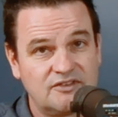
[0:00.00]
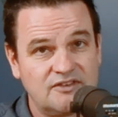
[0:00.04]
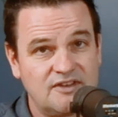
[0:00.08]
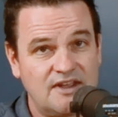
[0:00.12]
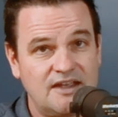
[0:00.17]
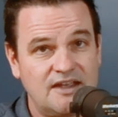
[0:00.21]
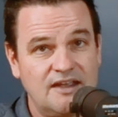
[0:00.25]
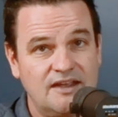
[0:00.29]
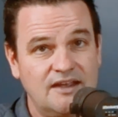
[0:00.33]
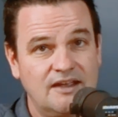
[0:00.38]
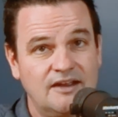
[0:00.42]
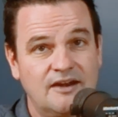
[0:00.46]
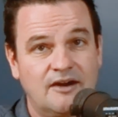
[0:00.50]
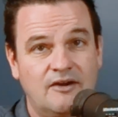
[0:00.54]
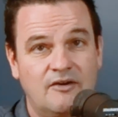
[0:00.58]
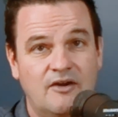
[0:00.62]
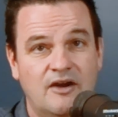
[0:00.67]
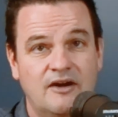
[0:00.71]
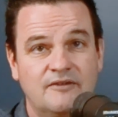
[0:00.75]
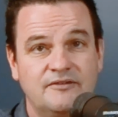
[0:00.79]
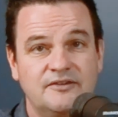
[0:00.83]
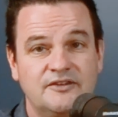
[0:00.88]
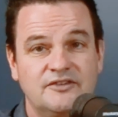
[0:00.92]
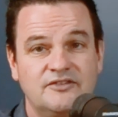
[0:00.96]
say in our
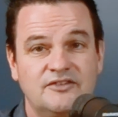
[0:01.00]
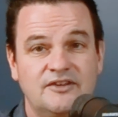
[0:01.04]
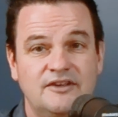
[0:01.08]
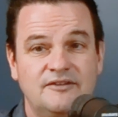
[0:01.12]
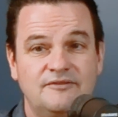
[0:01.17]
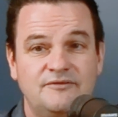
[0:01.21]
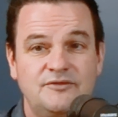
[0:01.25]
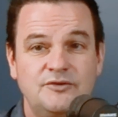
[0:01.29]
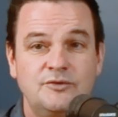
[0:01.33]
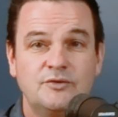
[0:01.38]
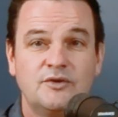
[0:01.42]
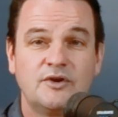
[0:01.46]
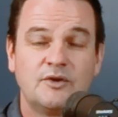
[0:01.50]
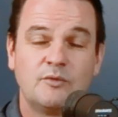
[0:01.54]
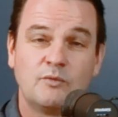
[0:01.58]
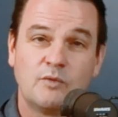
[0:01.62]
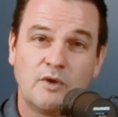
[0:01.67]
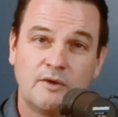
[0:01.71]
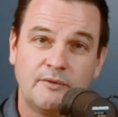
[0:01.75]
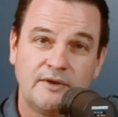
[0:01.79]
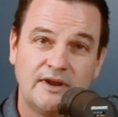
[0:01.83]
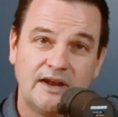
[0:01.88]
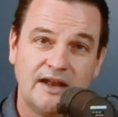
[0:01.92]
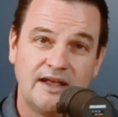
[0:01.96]
office, if you can
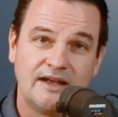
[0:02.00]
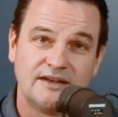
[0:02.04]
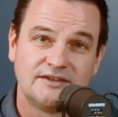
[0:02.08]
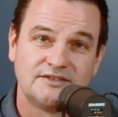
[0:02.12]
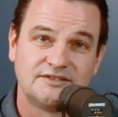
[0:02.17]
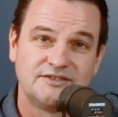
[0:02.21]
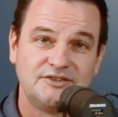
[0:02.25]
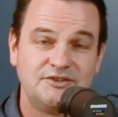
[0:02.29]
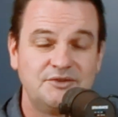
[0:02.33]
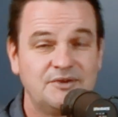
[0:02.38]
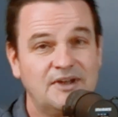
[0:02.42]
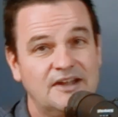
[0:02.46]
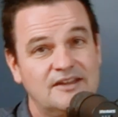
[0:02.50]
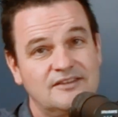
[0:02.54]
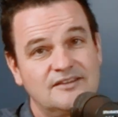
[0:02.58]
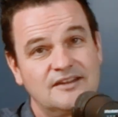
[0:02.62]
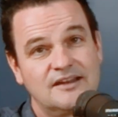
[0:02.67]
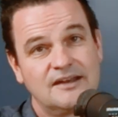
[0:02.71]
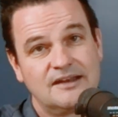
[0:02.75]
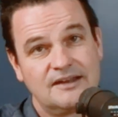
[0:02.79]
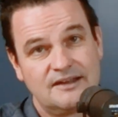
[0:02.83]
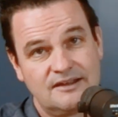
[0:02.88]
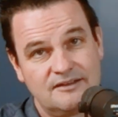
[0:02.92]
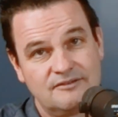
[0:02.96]
worry less, you get to
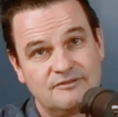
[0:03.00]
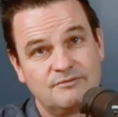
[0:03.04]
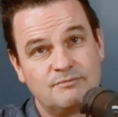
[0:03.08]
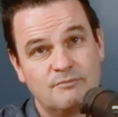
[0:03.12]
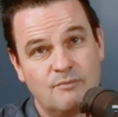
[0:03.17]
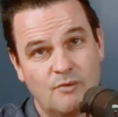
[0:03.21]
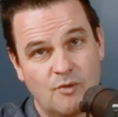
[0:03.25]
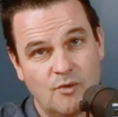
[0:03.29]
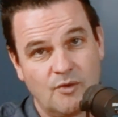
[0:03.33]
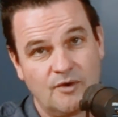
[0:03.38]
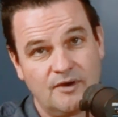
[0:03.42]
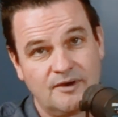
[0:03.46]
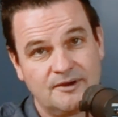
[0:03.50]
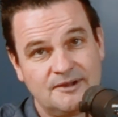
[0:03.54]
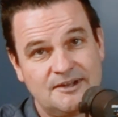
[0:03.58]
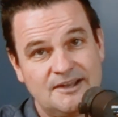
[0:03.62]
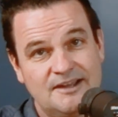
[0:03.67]
live more.